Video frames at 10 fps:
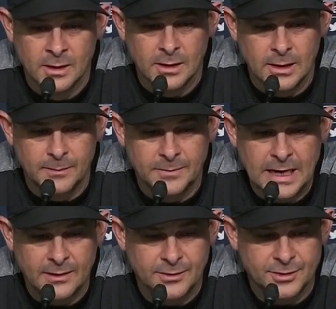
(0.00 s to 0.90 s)
um,
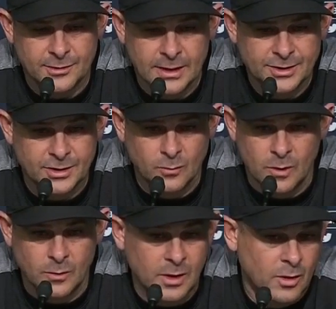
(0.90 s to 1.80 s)
down the stretch, and what
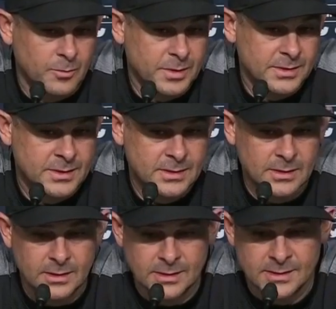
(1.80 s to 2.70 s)
we hope is
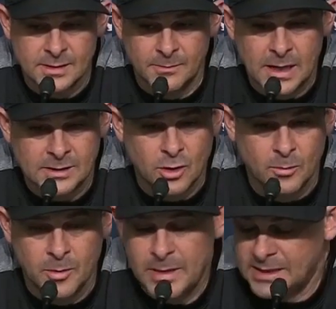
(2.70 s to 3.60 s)
is some
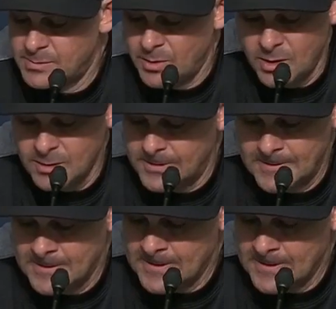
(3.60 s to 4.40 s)
October baseball and.